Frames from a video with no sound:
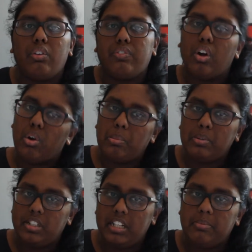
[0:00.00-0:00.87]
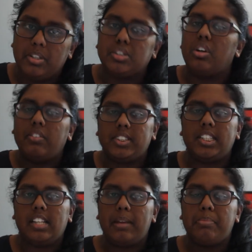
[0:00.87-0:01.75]
of the Homo Demens,
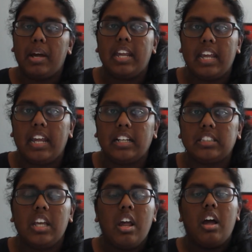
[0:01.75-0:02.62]
obviously led by Higgs.